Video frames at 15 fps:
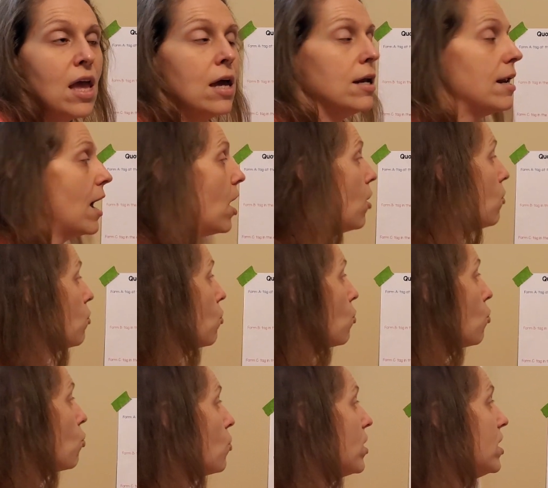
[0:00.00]
Now,
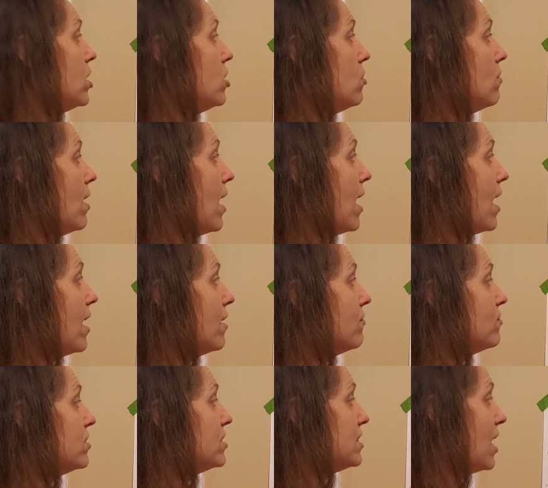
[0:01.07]
when you
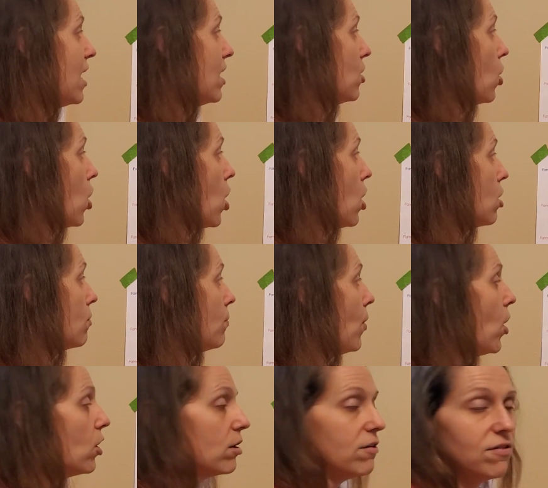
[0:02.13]
have dialogue,
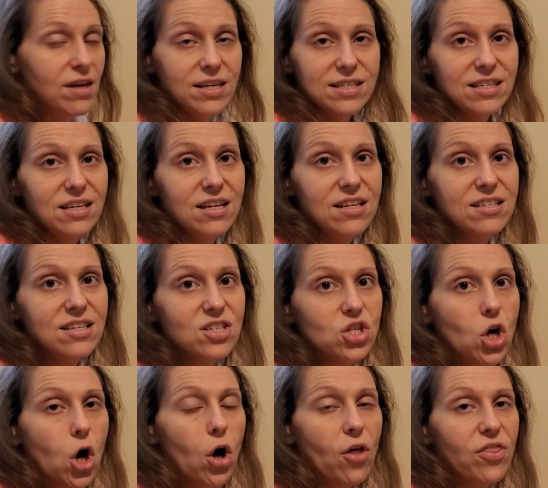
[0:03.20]
part of that sentence is
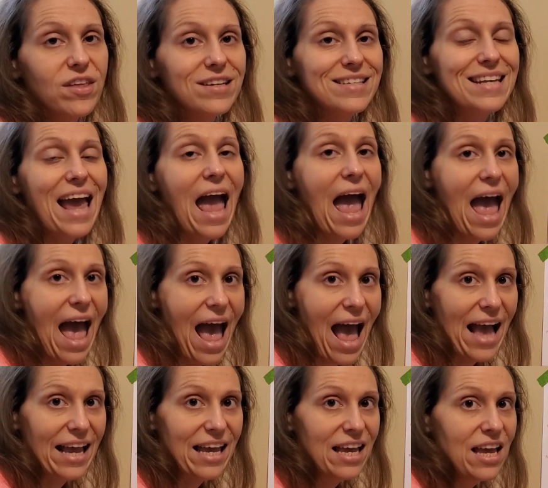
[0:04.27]
called the
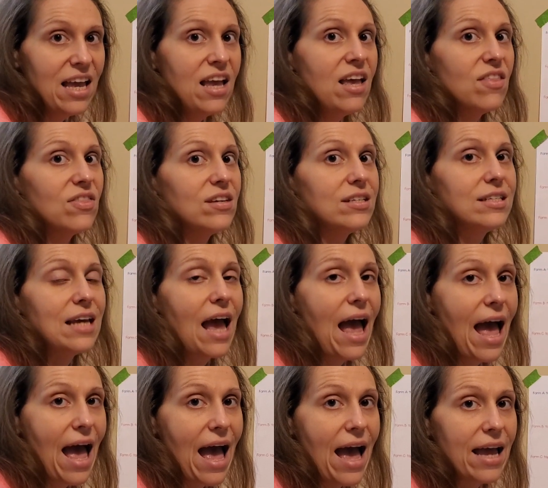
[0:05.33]
tag. The
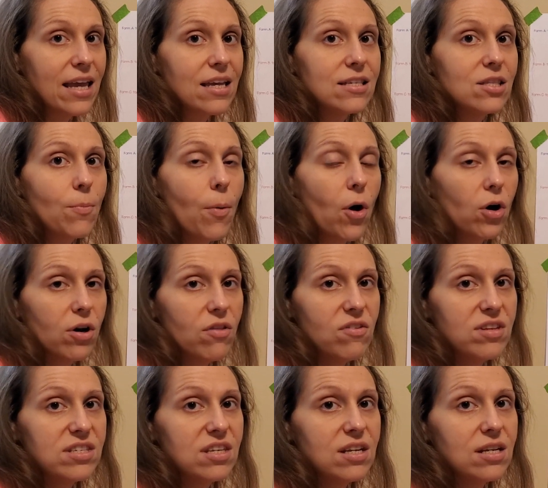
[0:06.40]
tag is the part of
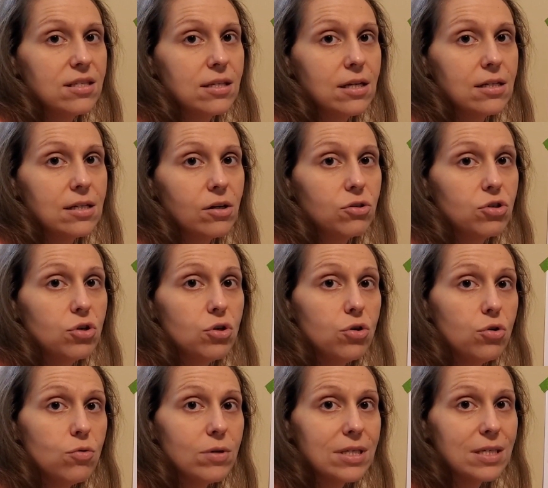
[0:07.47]
the sentence that tells you
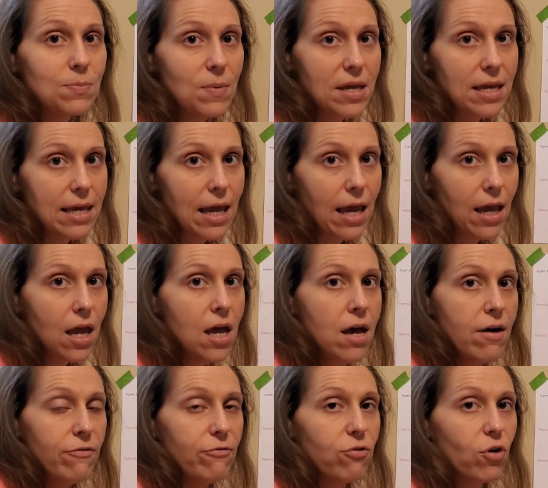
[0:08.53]
who is speaking.
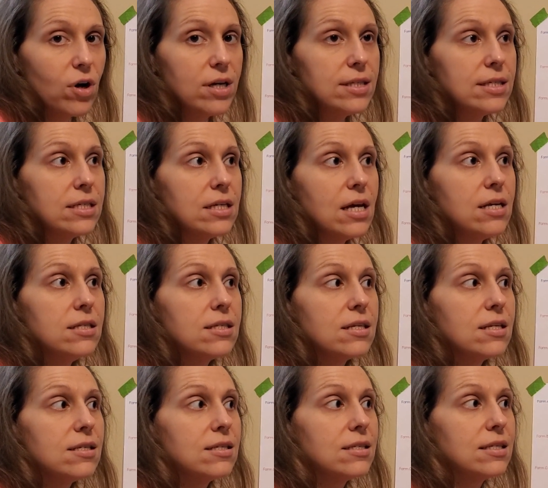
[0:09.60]
For instance,
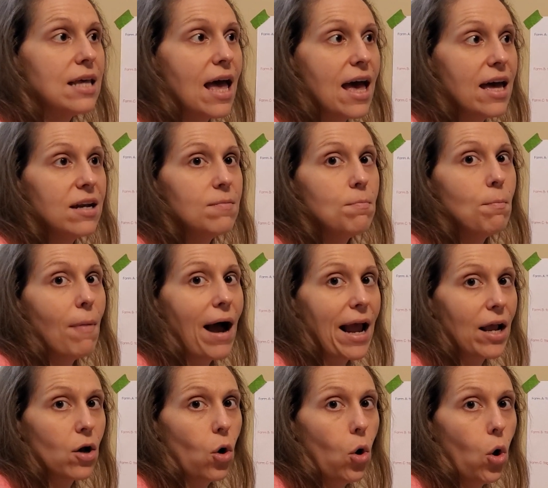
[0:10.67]
said
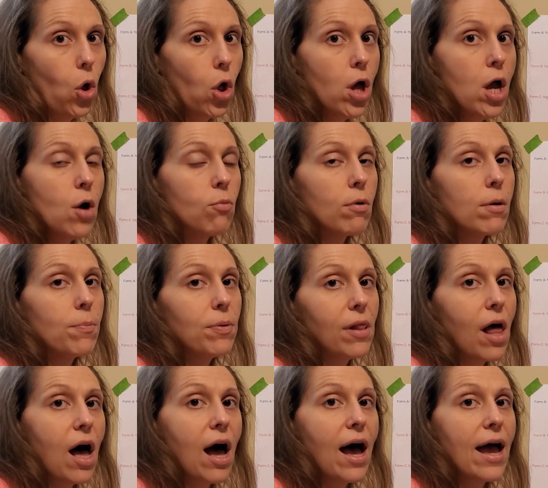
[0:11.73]
Michael,
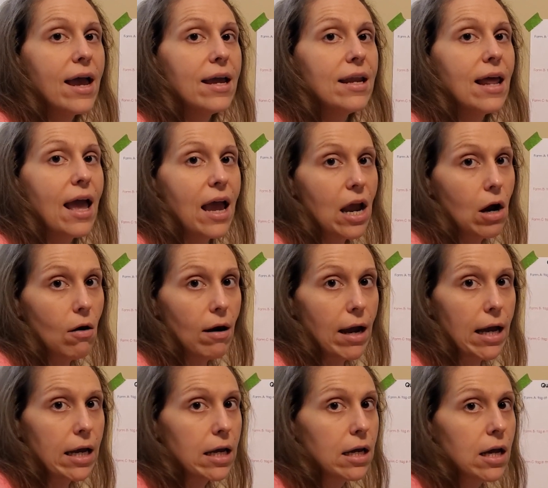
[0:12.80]
replied
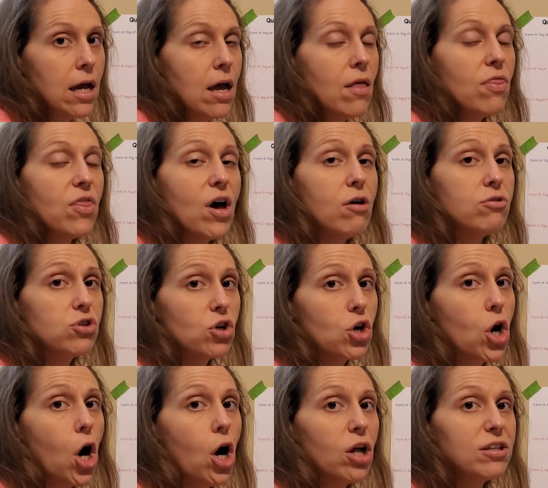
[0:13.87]
Eric. Those are
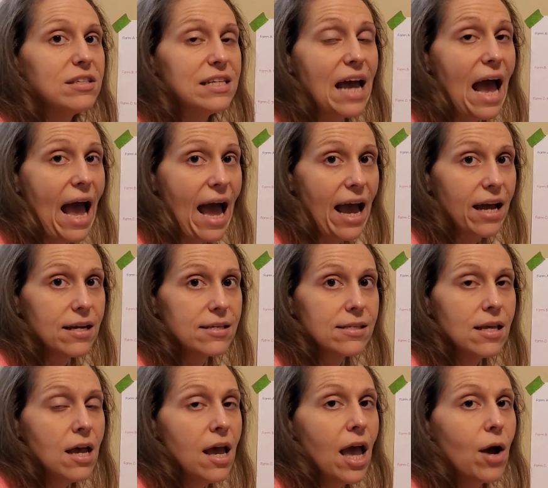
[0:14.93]
called tags.
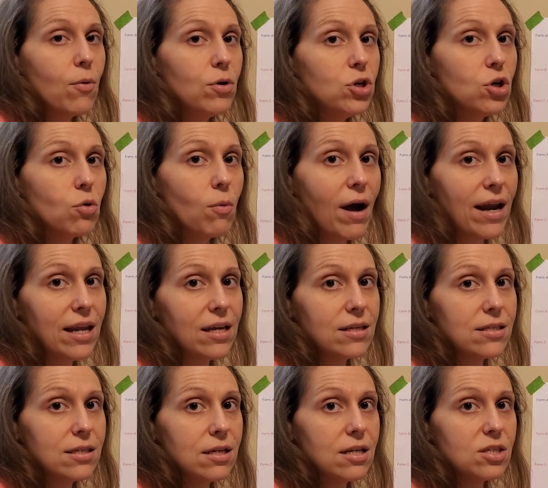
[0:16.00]
And when you're writing a
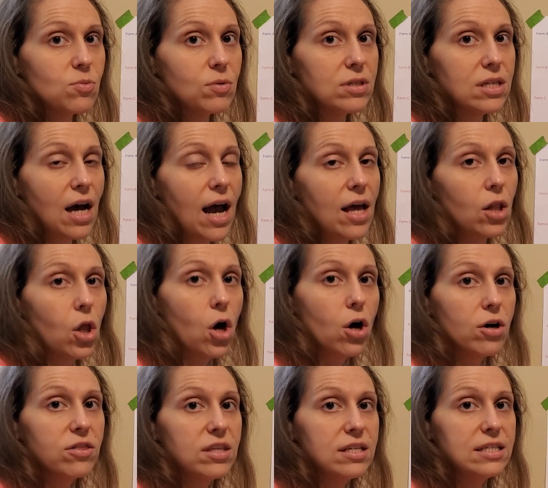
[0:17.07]
sentence with
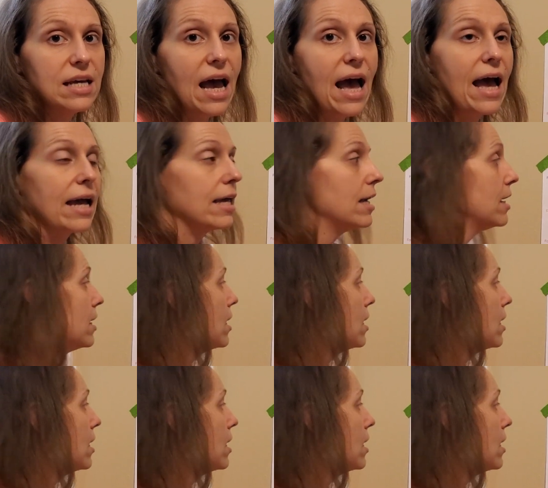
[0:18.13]
dialogue, the tag can